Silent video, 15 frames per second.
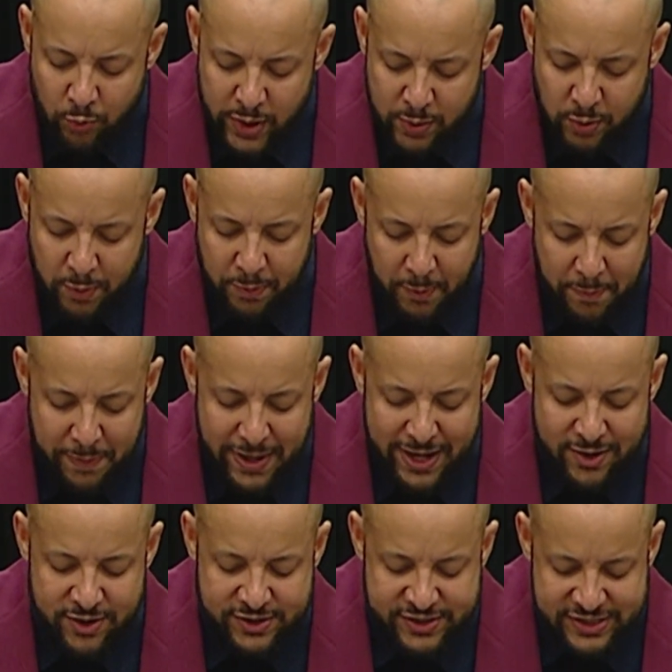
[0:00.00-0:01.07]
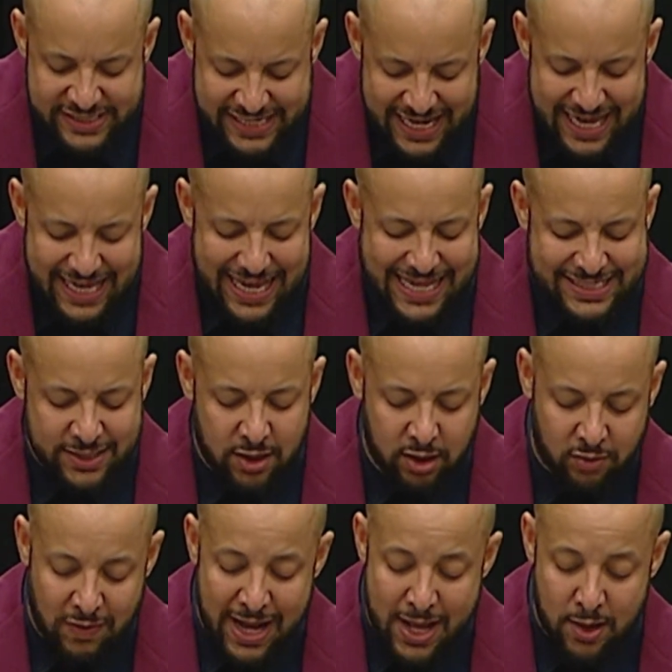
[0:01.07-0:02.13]
we were prepared to take as our
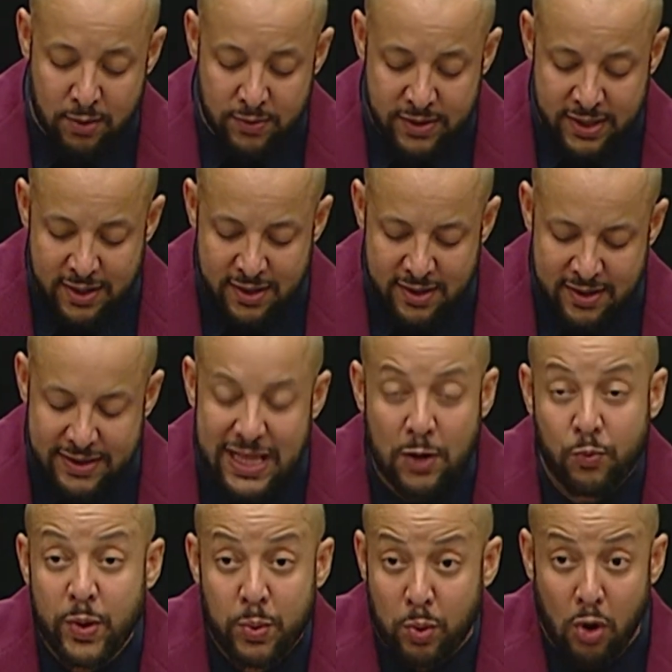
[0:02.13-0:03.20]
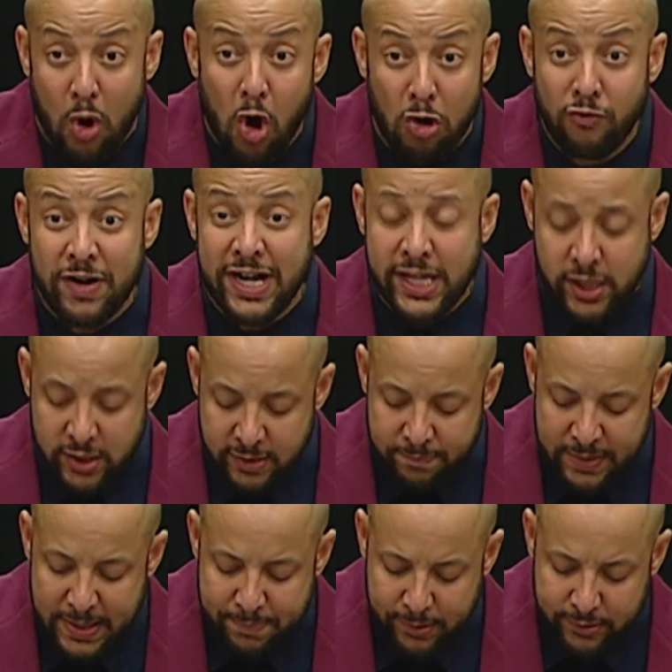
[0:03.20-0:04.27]
ground, that we were already good
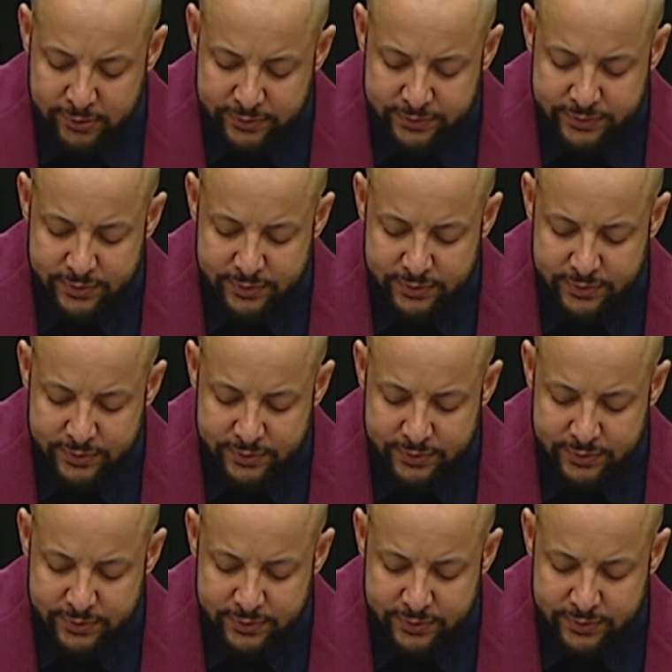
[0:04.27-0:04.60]
people,